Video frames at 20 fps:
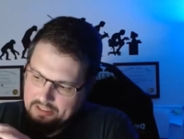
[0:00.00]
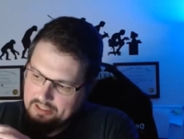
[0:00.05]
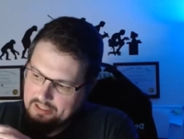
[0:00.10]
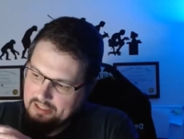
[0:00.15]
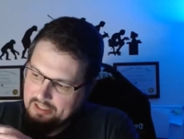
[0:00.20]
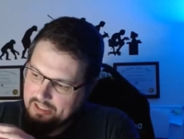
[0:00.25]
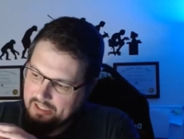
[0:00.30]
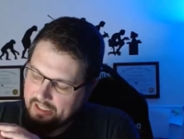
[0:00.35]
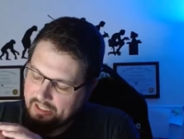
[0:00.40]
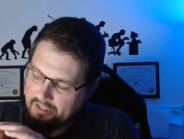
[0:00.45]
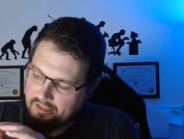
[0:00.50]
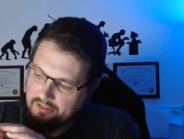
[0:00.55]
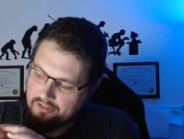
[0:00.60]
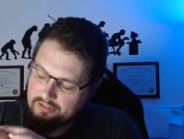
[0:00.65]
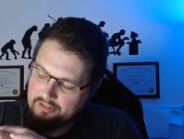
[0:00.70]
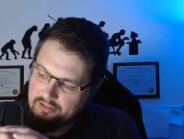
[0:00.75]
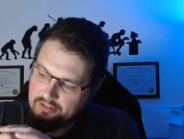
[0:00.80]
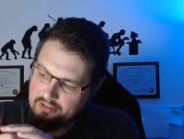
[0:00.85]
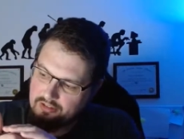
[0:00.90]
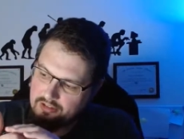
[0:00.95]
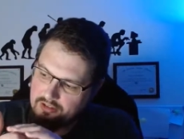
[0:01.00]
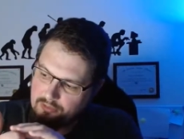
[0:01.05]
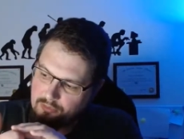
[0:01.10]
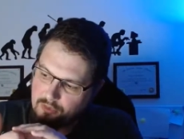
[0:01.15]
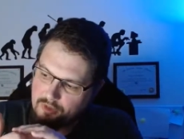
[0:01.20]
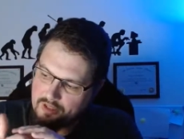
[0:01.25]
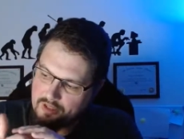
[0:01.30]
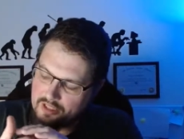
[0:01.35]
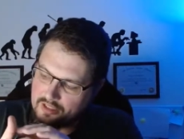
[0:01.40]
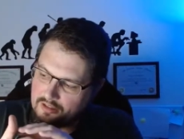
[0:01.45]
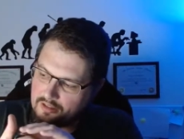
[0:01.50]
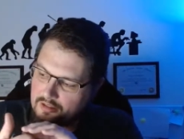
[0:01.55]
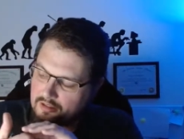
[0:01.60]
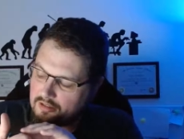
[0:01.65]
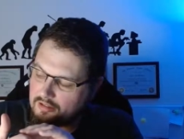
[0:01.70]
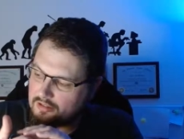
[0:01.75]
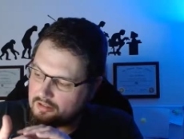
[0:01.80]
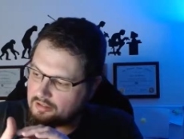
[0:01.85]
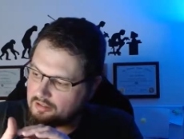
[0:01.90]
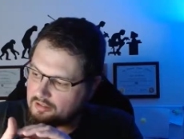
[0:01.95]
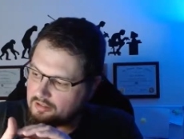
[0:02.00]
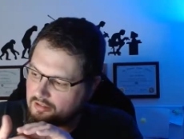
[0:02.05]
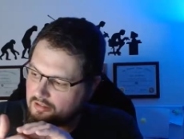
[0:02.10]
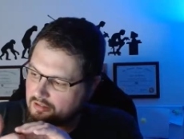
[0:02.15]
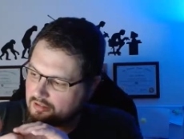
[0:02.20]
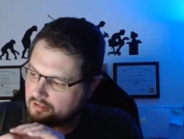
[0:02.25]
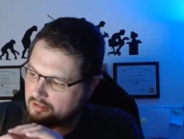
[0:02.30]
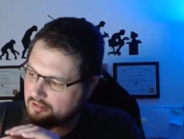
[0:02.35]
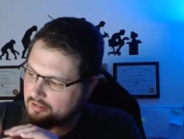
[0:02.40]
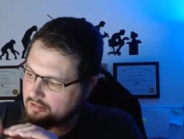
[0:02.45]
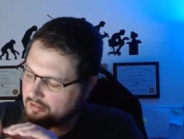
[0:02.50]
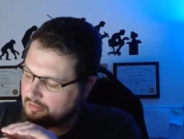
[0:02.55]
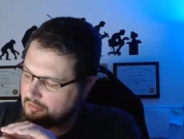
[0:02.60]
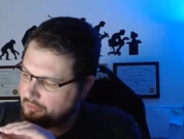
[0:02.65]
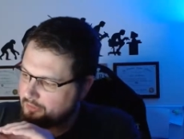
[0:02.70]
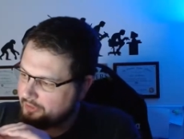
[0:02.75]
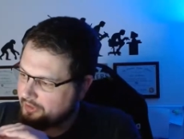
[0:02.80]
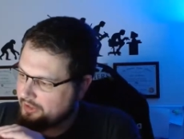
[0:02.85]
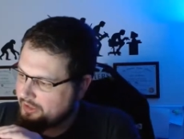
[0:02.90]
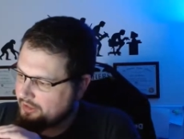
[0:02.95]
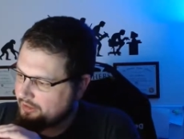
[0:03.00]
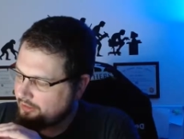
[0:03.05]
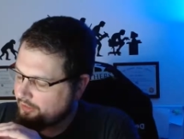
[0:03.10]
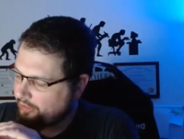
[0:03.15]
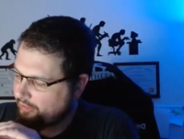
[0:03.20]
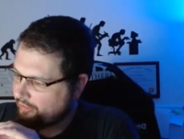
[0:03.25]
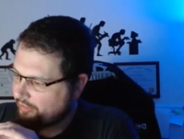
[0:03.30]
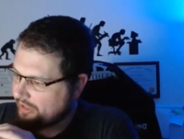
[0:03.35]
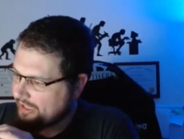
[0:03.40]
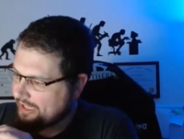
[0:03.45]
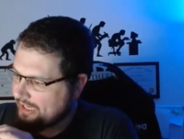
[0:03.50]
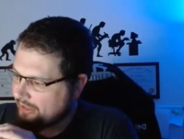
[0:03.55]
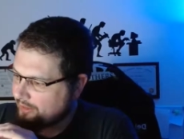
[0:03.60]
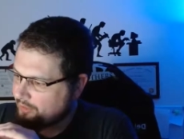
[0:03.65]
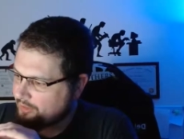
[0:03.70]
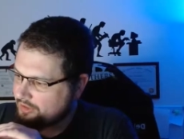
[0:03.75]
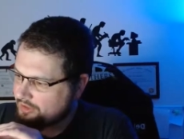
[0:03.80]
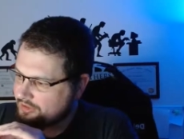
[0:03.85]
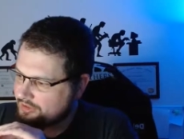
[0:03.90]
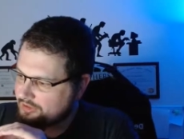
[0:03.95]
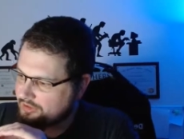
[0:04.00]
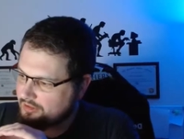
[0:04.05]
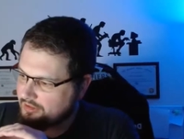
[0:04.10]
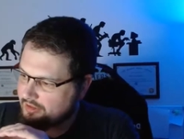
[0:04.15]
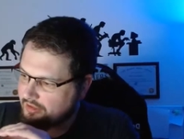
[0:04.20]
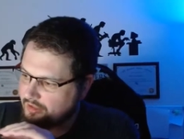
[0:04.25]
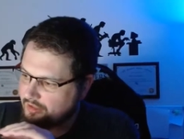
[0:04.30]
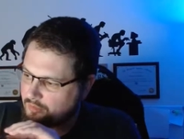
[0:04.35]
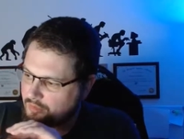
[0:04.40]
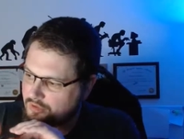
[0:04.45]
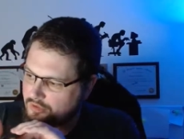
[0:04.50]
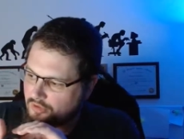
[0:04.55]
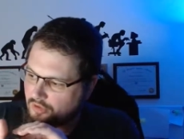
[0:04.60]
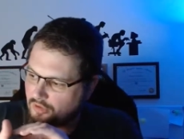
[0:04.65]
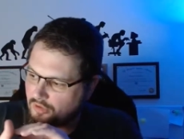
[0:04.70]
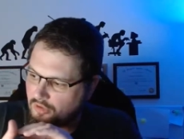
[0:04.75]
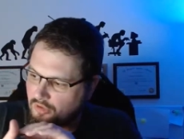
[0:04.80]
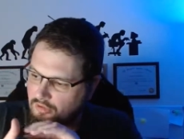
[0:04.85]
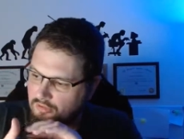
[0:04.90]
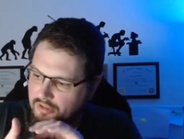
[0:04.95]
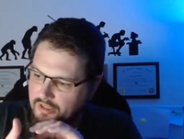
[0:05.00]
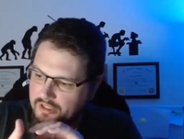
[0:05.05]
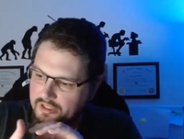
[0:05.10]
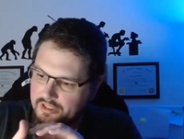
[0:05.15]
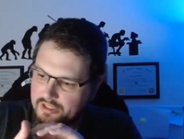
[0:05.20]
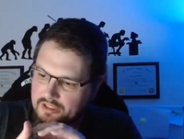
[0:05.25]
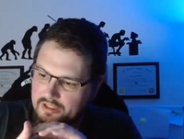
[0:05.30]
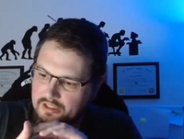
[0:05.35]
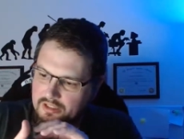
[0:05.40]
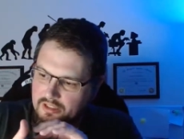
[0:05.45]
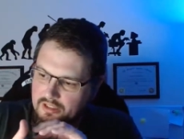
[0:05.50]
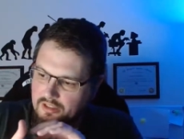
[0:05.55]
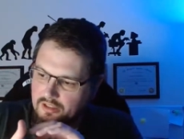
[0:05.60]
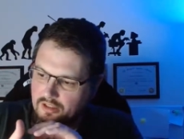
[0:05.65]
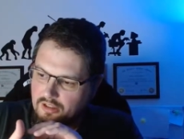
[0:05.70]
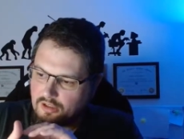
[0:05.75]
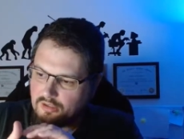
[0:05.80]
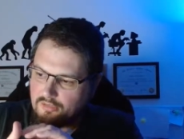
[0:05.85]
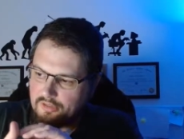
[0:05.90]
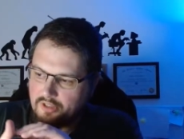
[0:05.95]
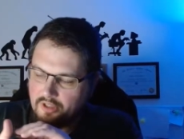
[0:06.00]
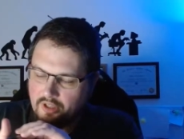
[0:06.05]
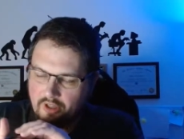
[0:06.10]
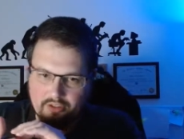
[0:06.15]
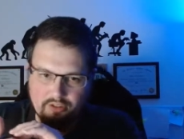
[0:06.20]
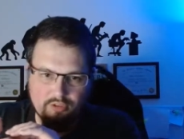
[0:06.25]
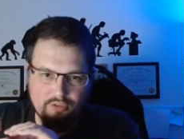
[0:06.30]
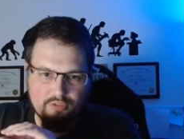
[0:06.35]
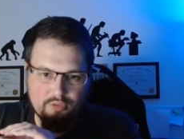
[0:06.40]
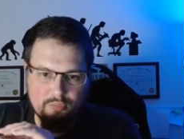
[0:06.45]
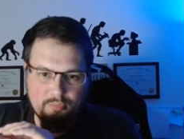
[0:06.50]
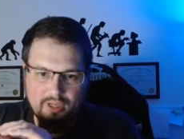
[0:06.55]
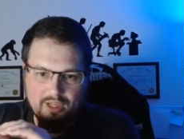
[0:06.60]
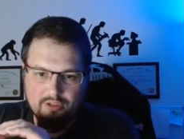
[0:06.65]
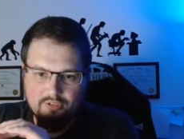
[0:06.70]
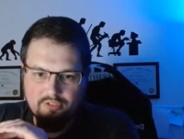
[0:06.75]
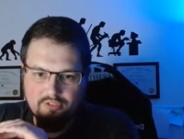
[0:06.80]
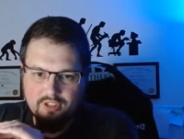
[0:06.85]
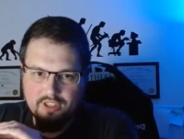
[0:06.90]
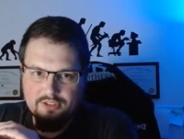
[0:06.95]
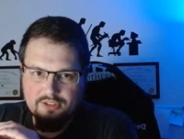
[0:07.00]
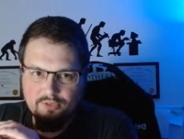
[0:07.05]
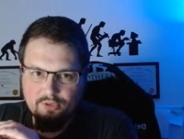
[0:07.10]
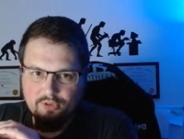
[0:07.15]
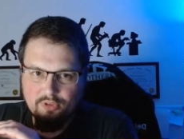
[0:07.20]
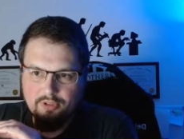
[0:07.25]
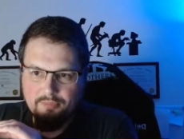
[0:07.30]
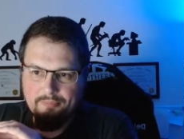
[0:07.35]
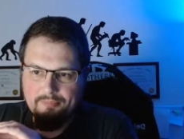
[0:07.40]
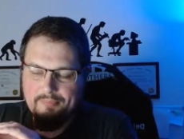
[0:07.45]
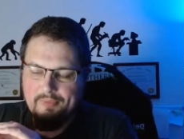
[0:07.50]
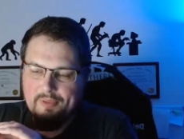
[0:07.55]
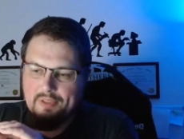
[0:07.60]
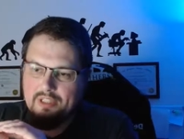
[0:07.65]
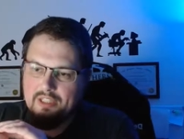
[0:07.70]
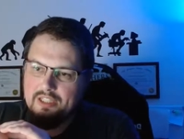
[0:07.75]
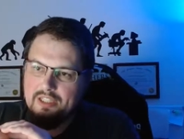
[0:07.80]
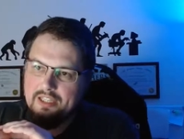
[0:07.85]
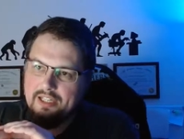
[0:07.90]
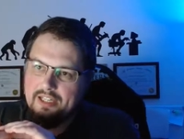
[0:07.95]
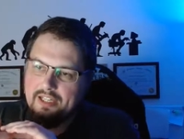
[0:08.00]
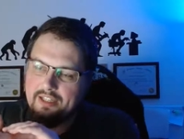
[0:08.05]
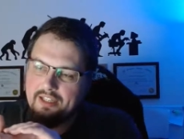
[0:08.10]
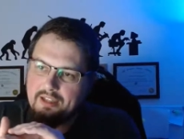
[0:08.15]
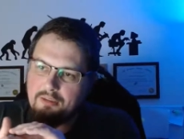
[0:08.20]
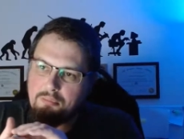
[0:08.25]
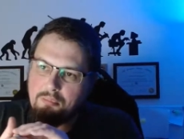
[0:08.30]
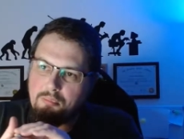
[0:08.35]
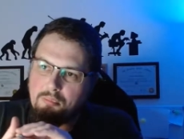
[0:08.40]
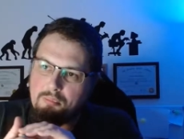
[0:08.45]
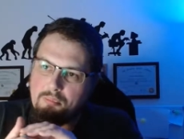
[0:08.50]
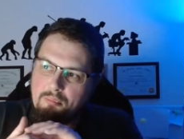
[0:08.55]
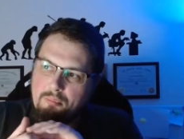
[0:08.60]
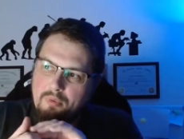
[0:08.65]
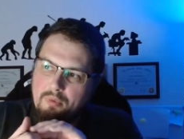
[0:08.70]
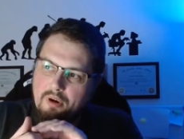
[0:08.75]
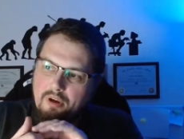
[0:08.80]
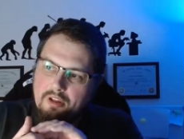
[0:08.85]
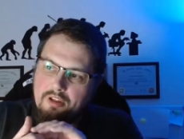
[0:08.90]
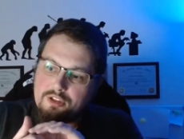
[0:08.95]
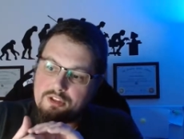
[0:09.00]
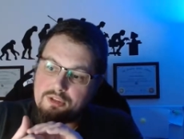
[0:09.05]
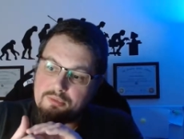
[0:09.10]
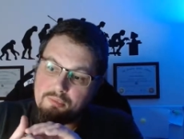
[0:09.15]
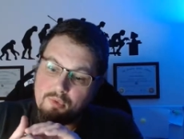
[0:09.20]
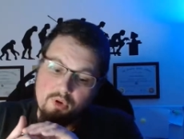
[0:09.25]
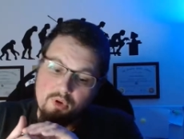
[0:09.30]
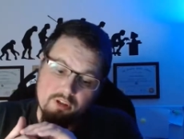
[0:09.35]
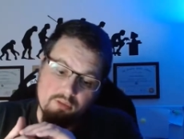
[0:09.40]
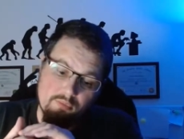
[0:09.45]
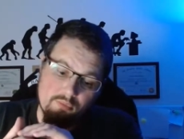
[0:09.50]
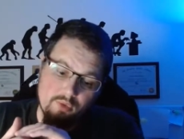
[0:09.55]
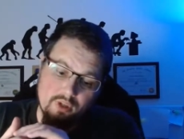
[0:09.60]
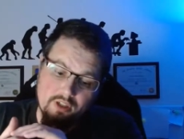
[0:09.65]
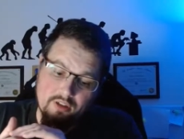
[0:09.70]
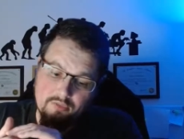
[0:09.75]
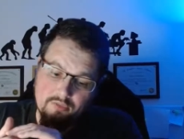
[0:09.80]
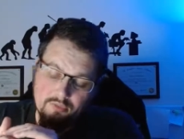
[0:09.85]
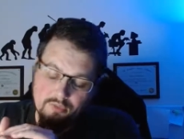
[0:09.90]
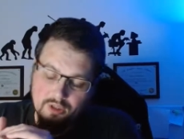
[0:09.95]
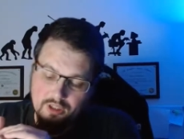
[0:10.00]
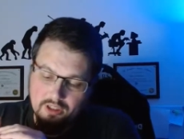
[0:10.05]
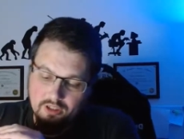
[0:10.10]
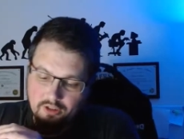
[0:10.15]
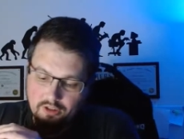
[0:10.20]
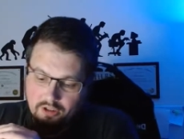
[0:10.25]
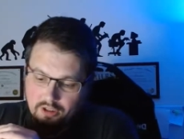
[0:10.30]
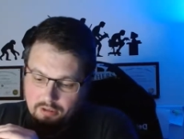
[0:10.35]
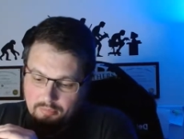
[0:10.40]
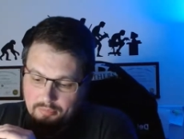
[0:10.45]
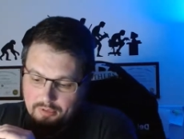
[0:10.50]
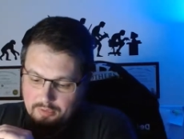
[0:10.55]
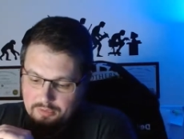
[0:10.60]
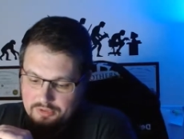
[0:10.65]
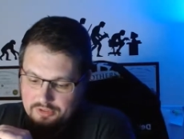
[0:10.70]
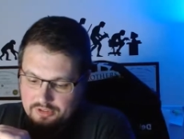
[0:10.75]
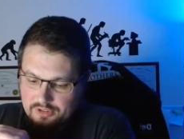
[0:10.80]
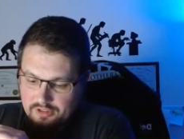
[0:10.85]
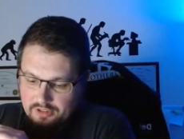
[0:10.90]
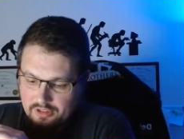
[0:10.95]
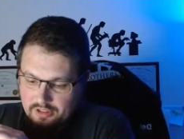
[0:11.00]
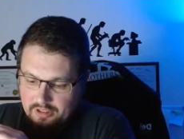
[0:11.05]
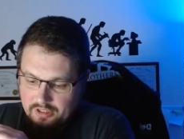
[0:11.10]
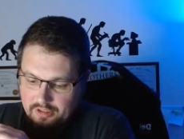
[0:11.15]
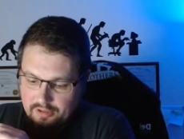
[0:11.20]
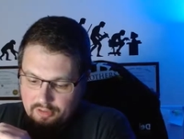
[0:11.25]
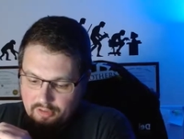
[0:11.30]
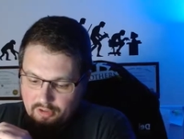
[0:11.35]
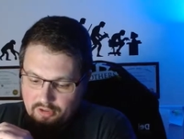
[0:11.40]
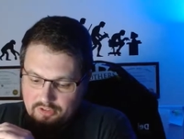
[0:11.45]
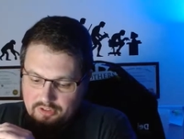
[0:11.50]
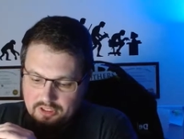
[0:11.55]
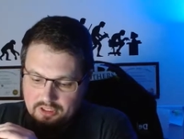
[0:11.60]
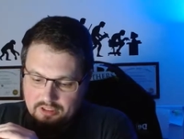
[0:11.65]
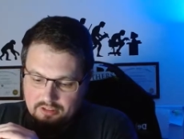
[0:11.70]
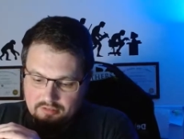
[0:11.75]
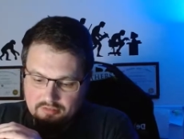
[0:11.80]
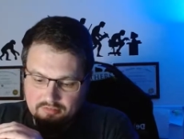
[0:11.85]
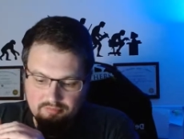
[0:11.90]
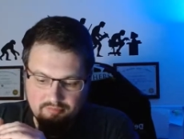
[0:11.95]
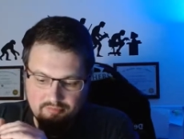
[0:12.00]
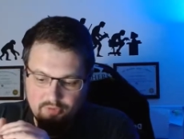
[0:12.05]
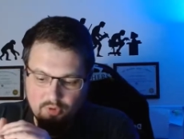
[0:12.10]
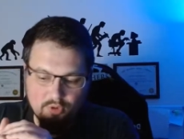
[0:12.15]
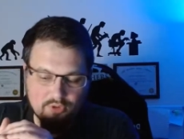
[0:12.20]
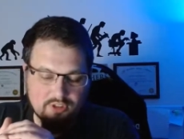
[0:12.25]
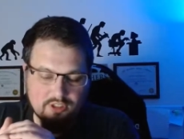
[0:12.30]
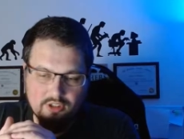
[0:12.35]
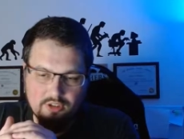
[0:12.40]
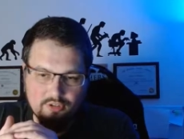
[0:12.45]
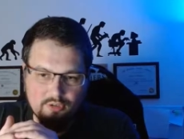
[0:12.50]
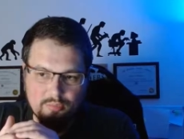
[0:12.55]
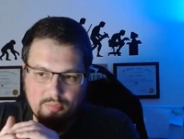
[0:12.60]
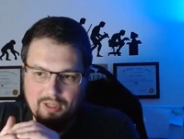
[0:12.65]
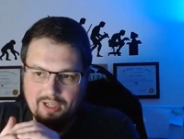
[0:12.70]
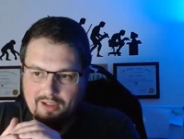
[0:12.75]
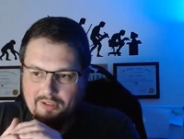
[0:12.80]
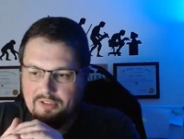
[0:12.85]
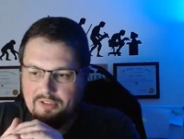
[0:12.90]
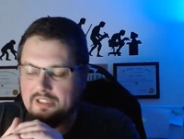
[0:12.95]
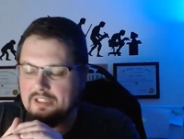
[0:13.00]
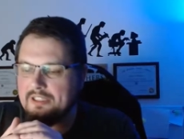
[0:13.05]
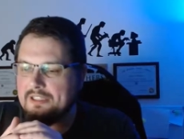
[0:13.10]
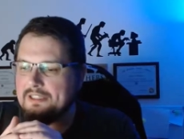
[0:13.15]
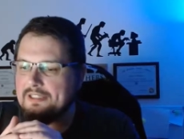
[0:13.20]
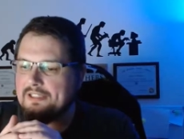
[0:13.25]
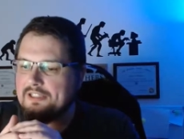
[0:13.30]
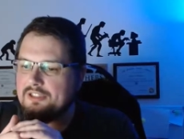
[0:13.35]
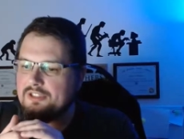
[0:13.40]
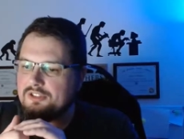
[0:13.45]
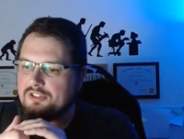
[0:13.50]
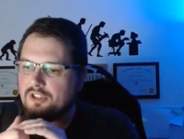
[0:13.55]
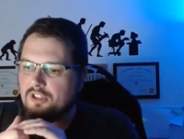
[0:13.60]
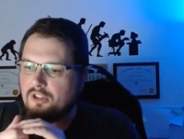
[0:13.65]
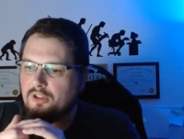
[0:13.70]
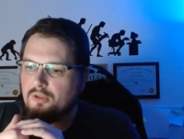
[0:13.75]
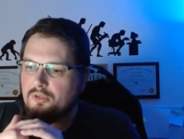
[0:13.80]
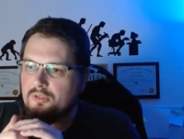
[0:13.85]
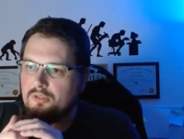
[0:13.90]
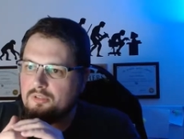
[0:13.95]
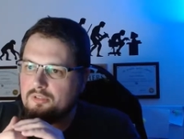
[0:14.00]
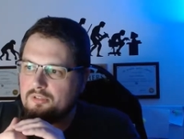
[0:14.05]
and within within 3 hours there was already over £900 raised for him. And then by this morning, when I got up, it was 1,400 £1,400. So